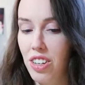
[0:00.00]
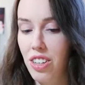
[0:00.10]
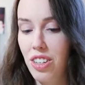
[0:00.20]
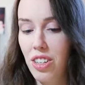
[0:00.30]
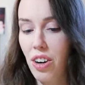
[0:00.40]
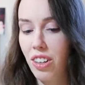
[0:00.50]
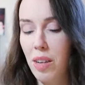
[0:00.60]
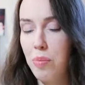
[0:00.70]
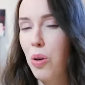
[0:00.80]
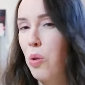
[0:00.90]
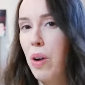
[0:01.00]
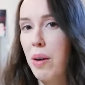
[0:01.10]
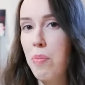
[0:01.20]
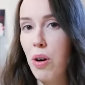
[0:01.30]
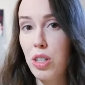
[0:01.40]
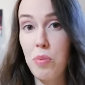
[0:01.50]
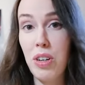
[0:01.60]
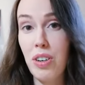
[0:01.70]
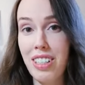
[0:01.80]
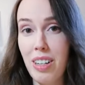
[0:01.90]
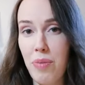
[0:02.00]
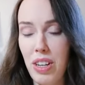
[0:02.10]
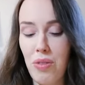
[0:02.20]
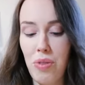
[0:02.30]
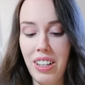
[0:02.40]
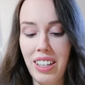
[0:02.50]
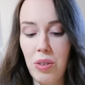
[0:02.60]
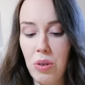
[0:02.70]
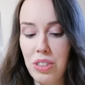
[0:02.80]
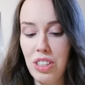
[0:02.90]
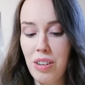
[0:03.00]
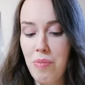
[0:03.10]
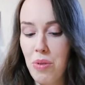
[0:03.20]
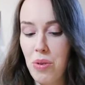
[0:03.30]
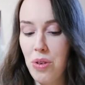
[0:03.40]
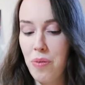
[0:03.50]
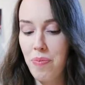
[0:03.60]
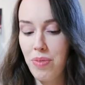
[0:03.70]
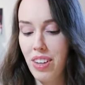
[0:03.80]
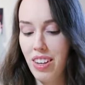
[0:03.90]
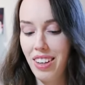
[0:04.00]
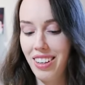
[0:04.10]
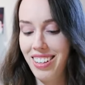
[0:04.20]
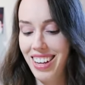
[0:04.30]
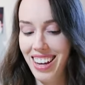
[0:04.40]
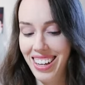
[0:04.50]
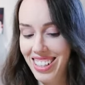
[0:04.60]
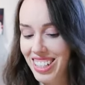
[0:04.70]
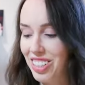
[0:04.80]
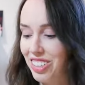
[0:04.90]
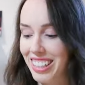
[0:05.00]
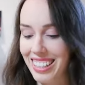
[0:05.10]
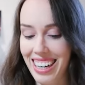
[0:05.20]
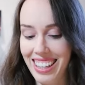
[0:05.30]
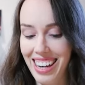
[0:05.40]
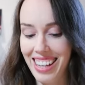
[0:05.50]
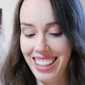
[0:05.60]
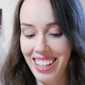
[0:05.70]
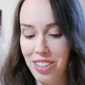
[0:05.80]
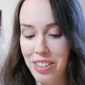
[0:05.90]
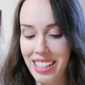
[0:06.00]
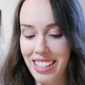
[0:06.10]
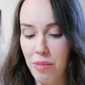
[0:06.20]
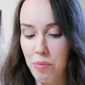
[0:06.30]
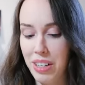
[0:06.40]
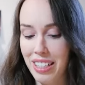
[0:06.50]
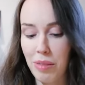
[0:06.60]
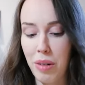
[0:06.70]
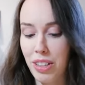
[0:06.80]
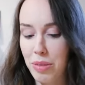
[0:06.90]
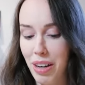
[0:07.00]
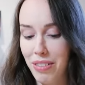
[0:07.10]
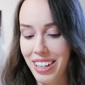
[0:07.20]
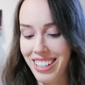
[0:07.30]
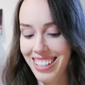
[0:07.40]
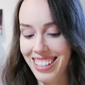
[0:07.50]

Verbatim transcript: you only bought one box but you got something really awesome or yeah, just stories like that. They always bring a smile to my face.